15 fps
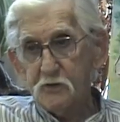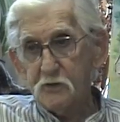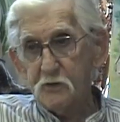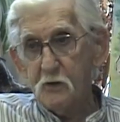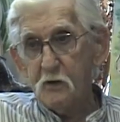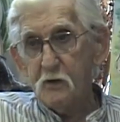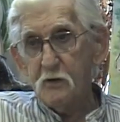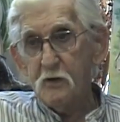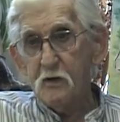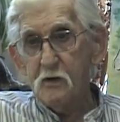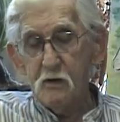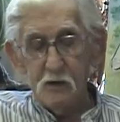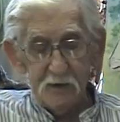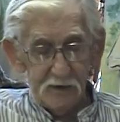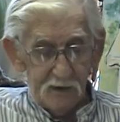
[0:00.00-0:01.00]
store in there
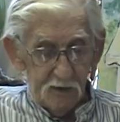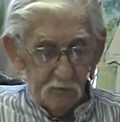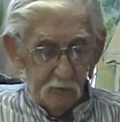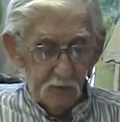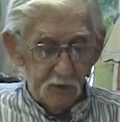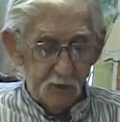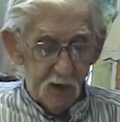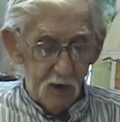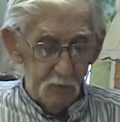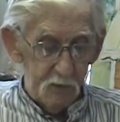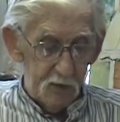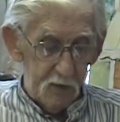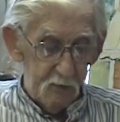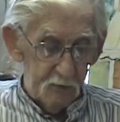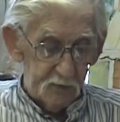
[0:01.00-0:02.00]
one time,
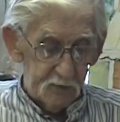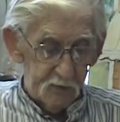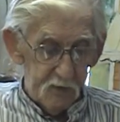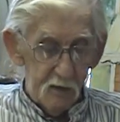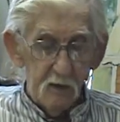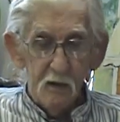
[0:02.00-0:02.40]
and there was a